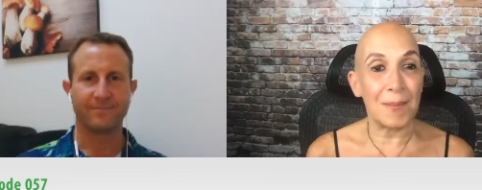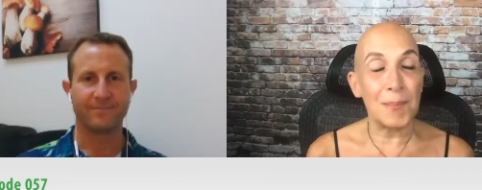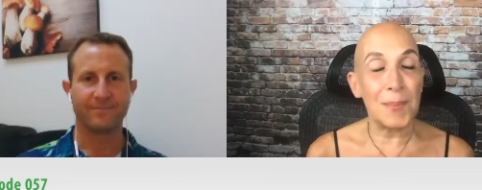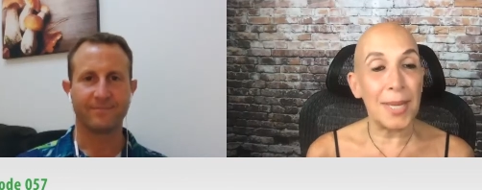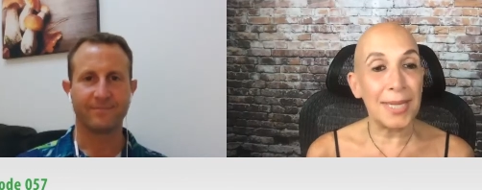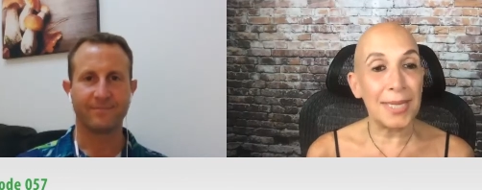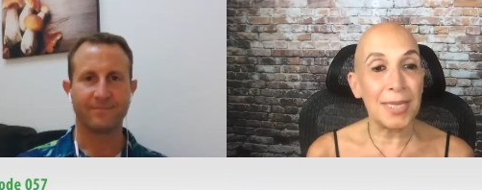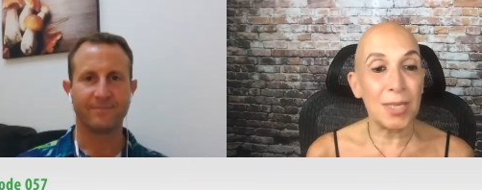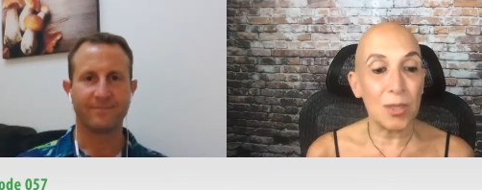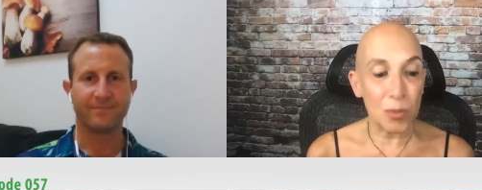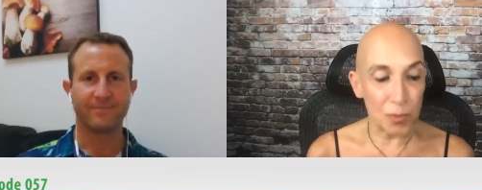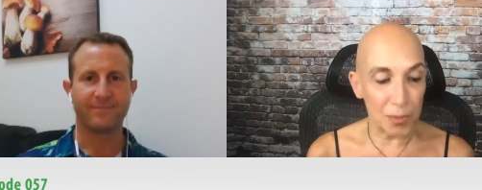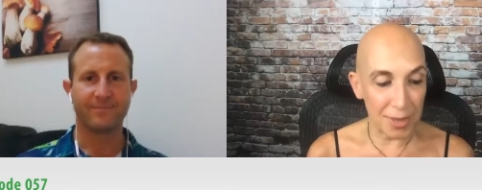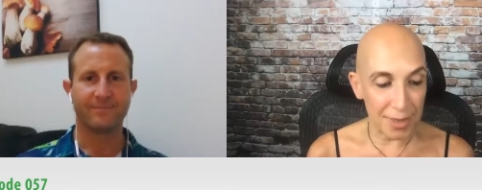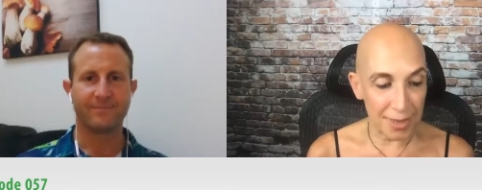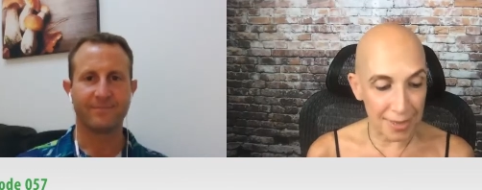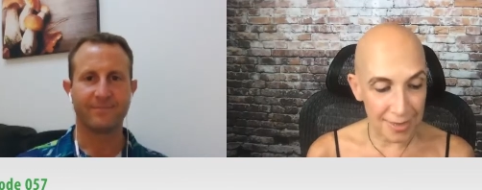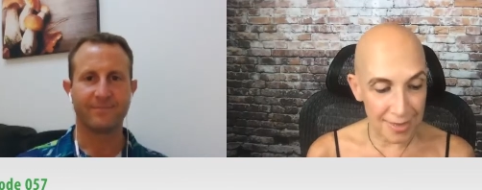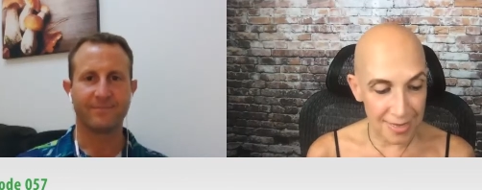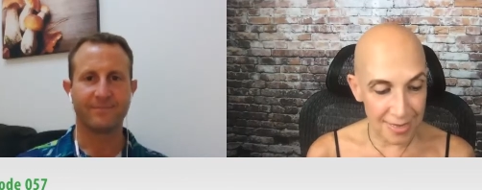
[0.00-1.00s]
Speaker 1: many
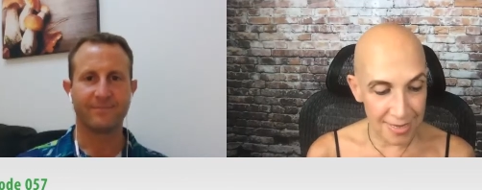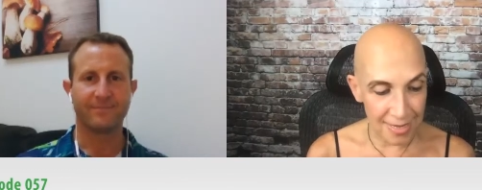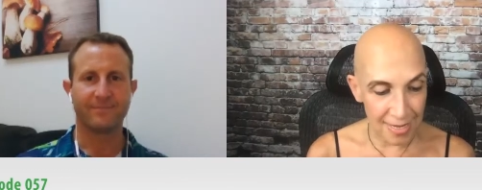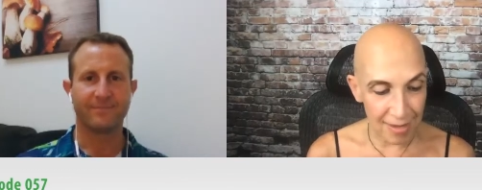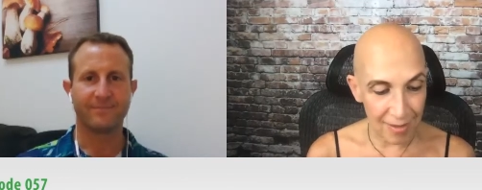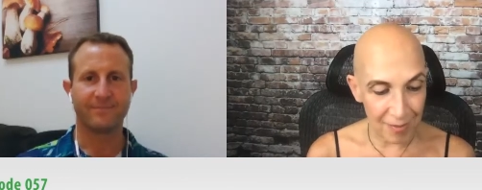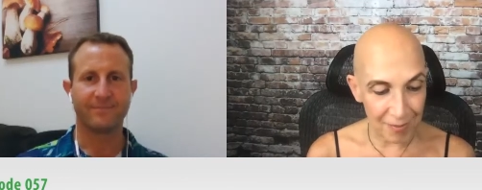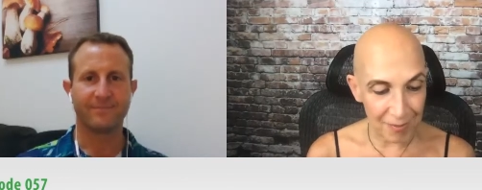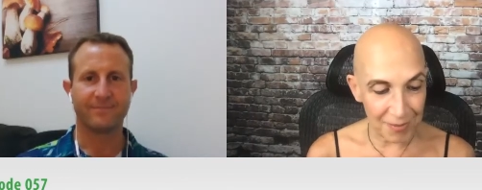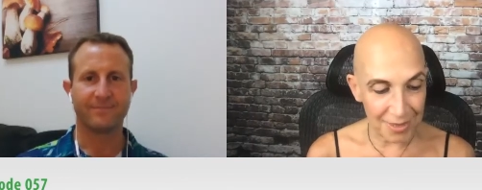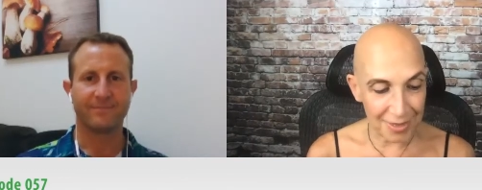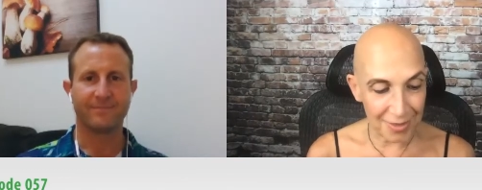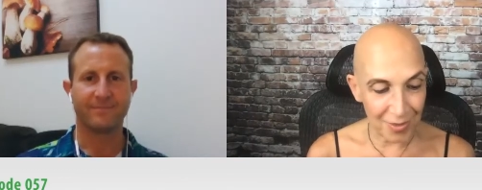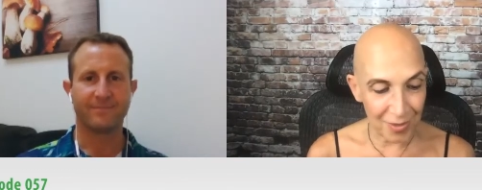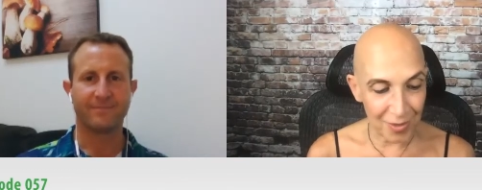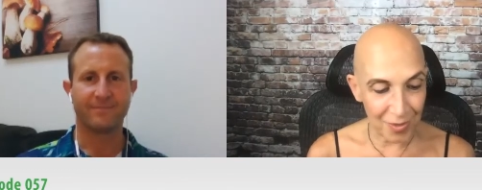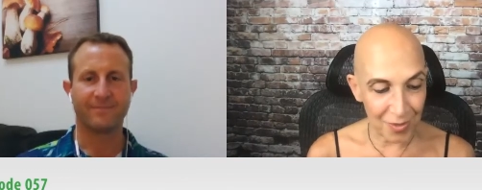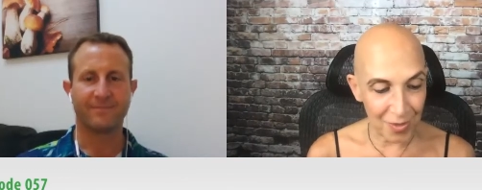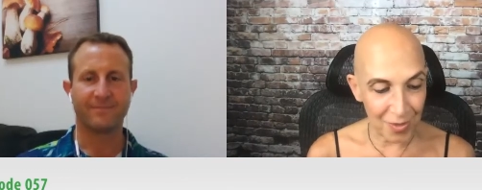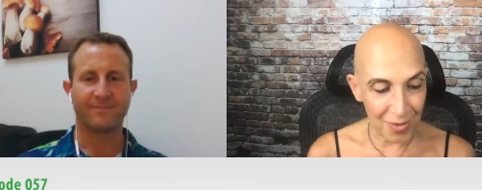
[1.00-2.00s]
arenas. Um, in
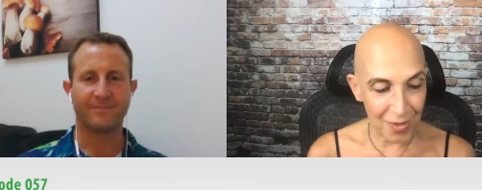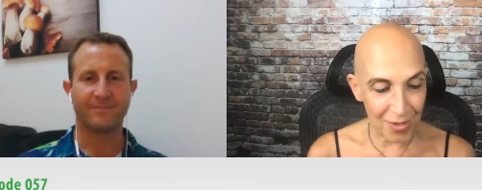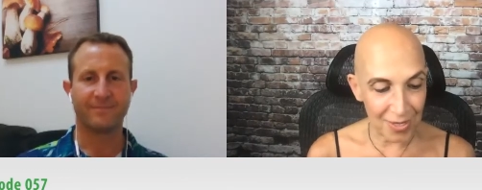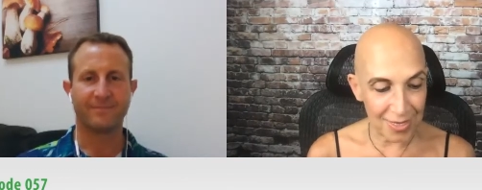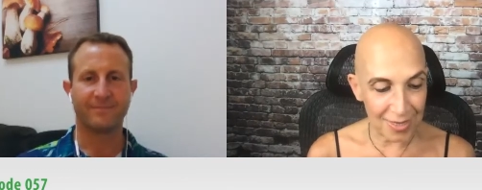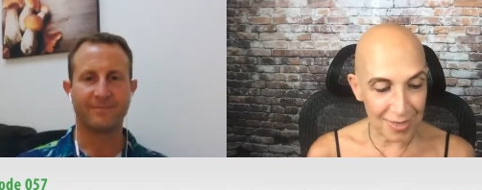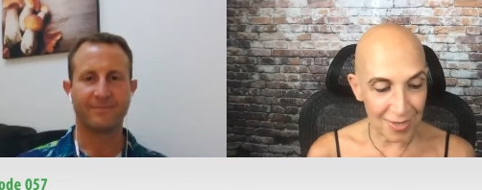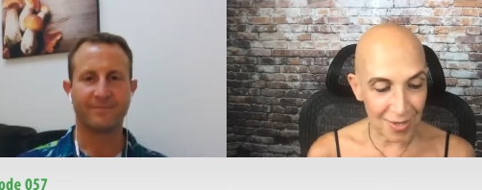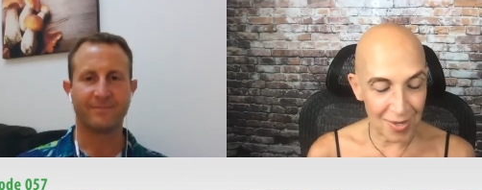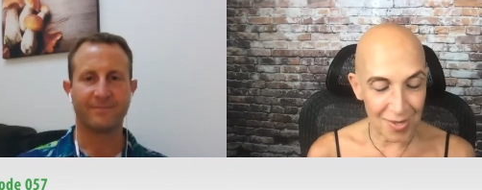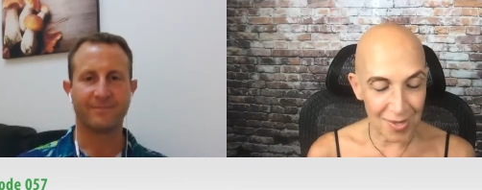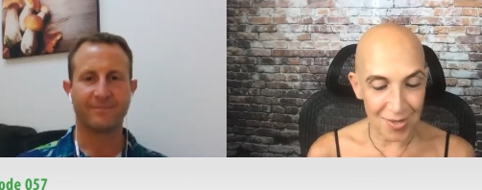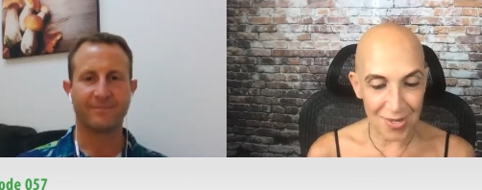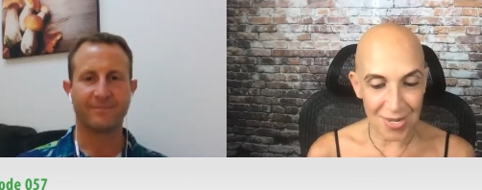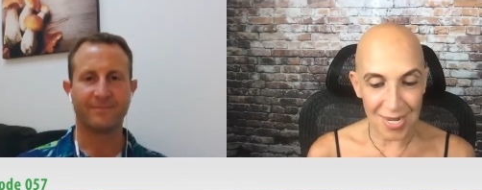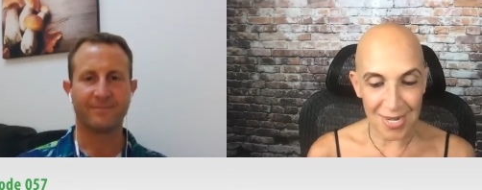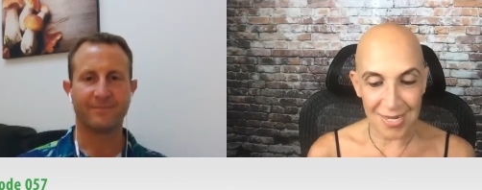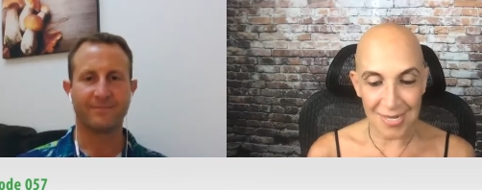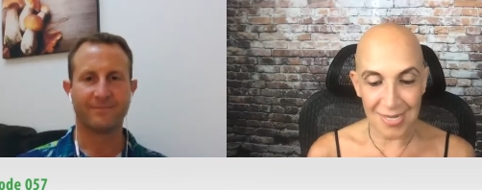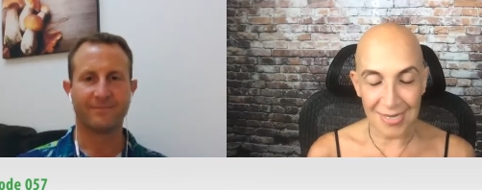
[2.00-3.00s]
our in our
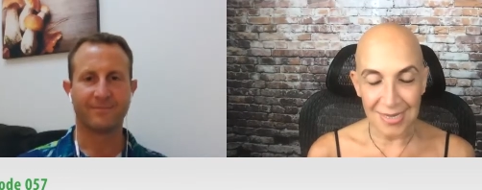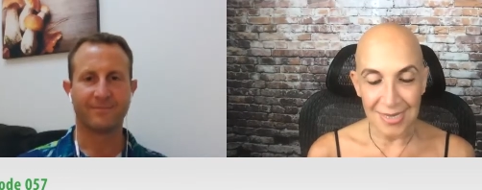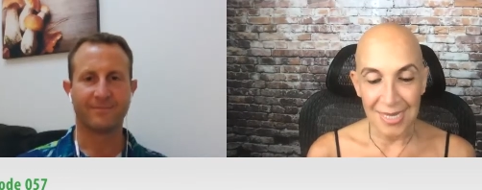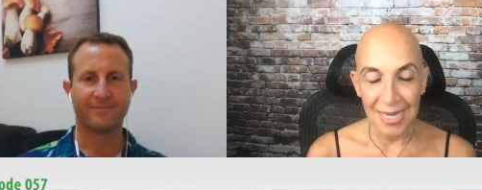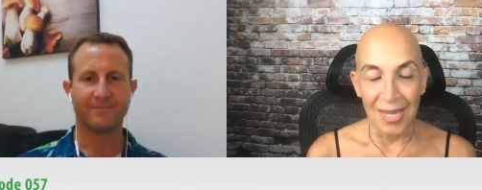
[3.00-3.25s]
uh,